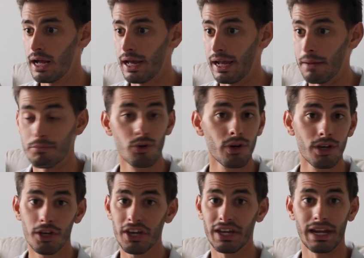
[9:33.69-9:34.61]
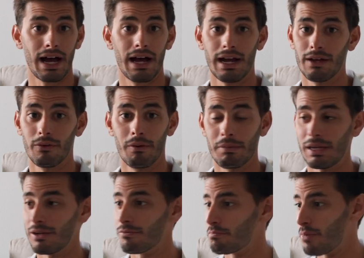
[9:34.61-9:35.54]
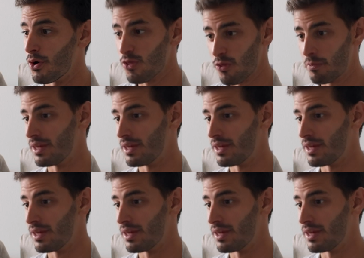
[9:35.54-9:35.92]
And I'm doing good. I mean, both